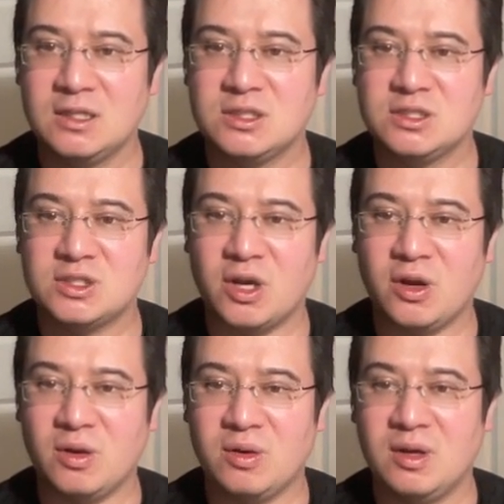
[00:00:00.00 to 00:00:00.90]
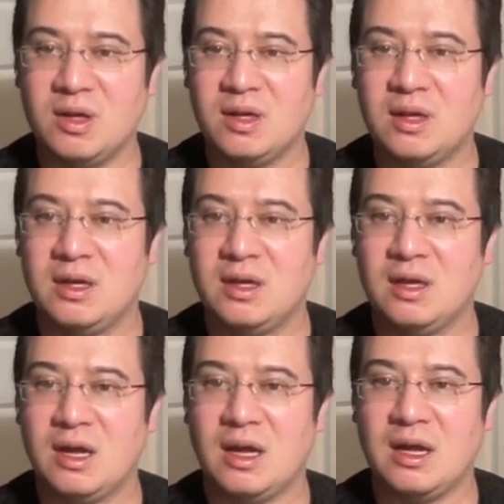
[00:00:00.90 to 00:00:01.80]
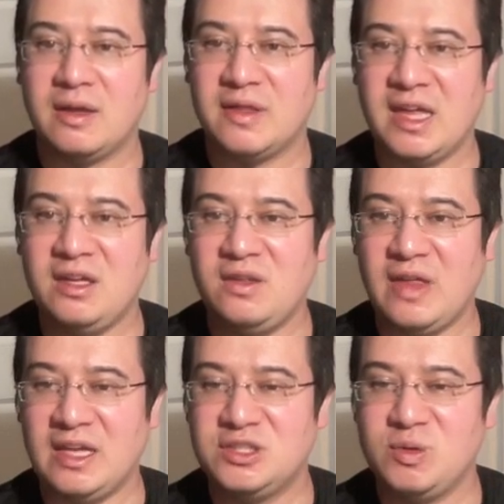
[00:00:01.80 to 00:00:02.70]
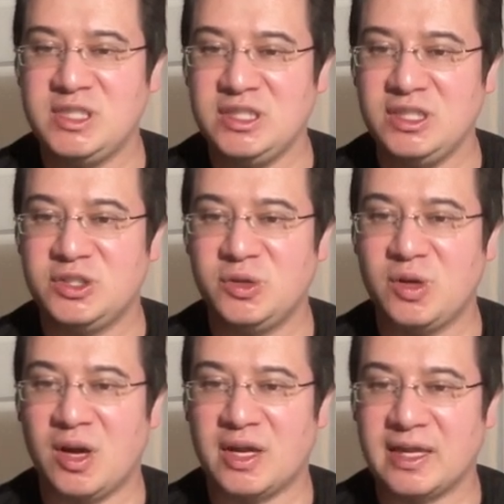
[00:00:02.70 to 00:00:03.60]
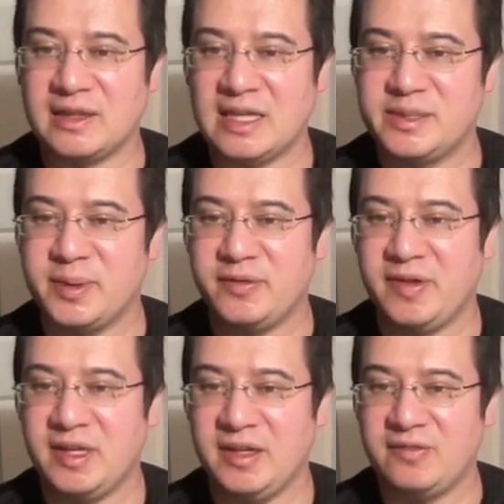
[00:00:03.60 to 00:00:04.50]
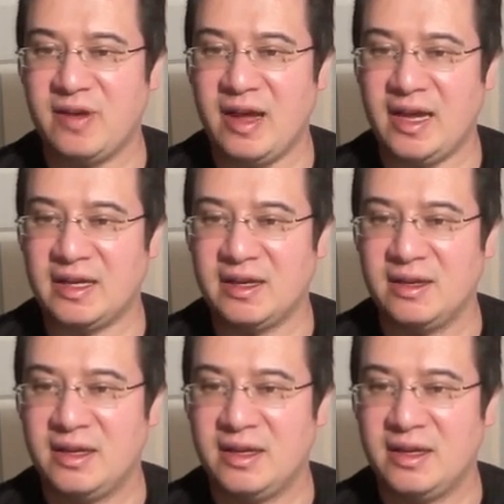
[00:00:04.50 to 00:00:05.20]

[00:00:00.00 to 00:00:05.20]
So they switch into Dugong, and that's perfectly fine